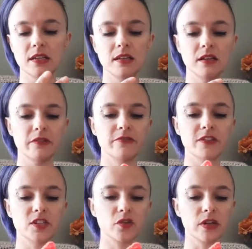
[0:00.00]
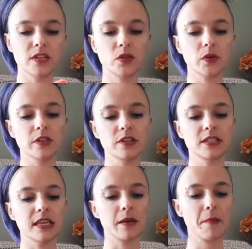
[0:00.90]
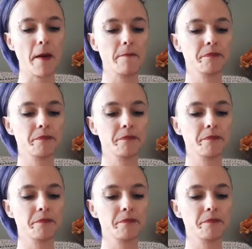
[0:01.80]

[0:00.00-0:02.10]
an unfinished brownie square looks like, but